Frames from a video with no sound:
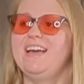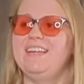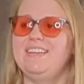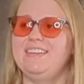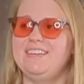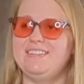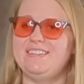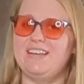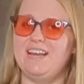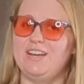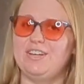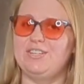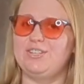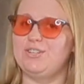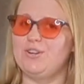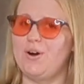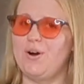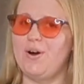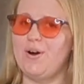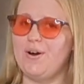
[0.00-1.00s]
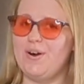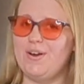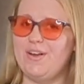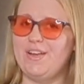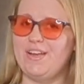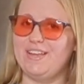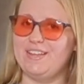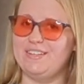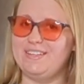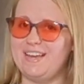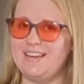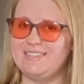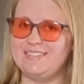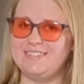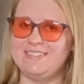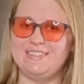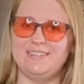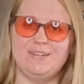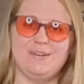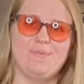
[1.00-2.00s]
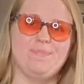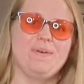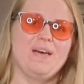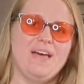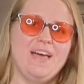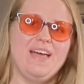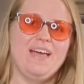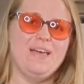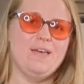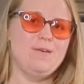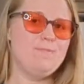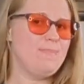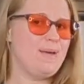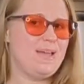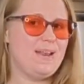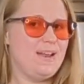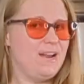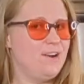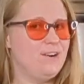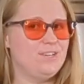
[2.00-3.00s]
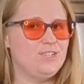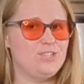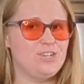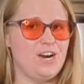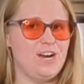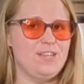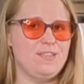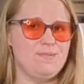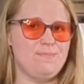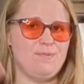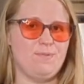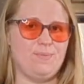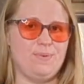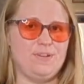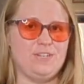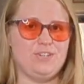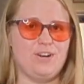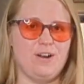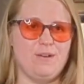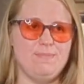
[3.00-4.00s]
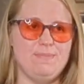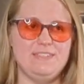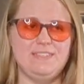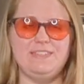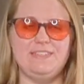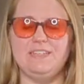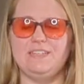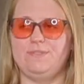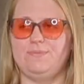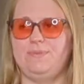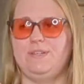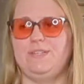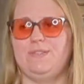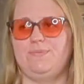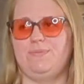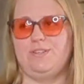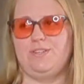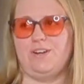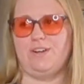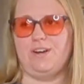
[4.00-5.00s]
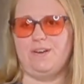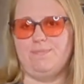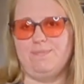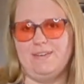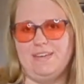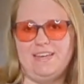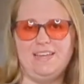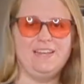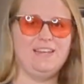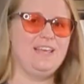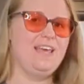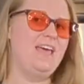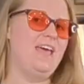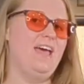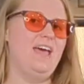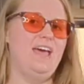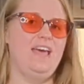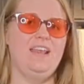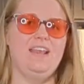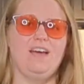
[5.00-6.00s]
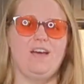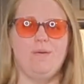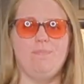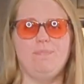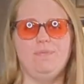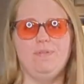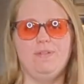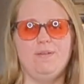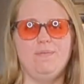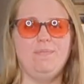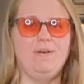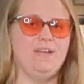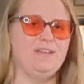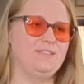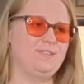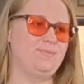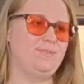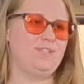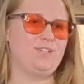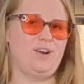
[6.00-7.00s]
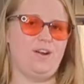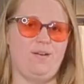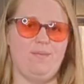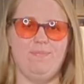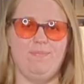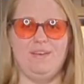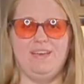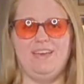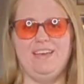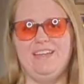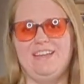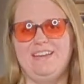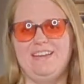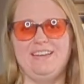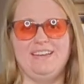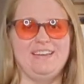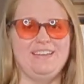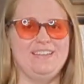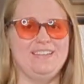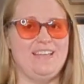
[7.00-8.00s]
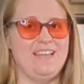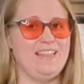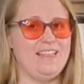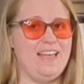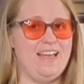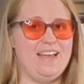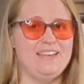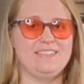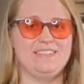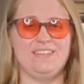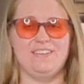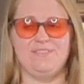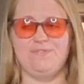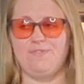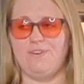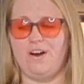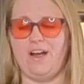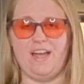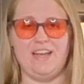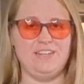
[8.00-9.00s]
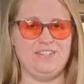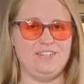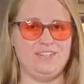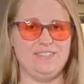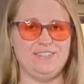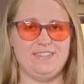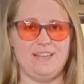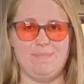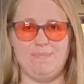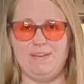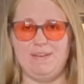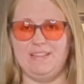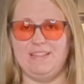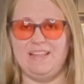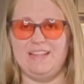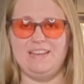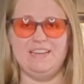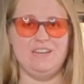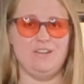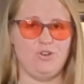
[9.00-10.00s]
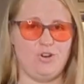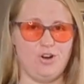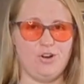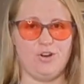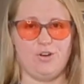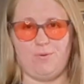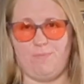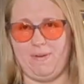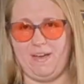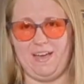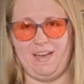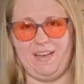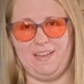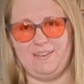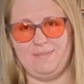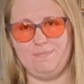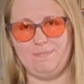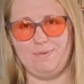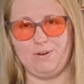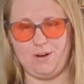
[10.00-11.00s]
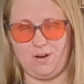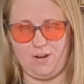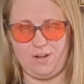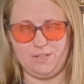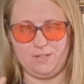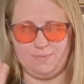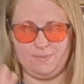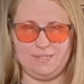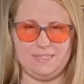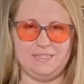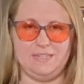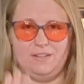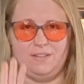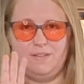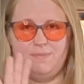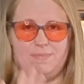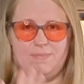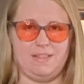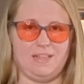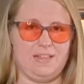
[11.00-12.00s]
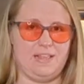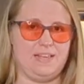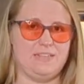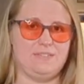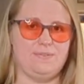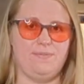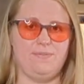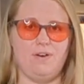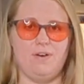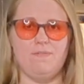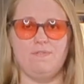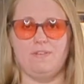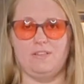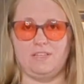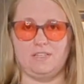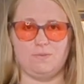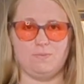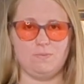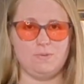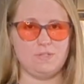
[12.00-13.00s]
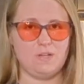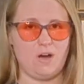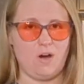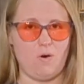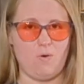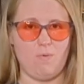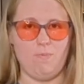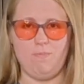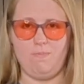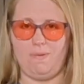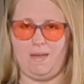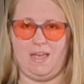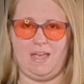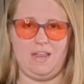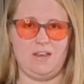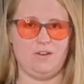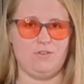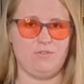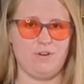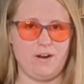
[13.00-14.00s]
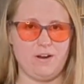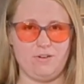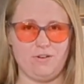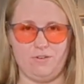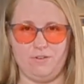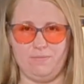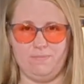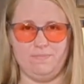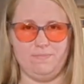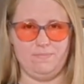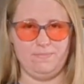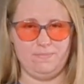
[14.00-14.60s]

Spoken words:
I did test jar and tested them and made Erin try them, and we tried them at 6 weeks. We tried them again in a couple of months. We tried them again, and they lasted for ages. I mean, they did not go bad because we sealed them and they lasted forever. And this was a homemade cracker.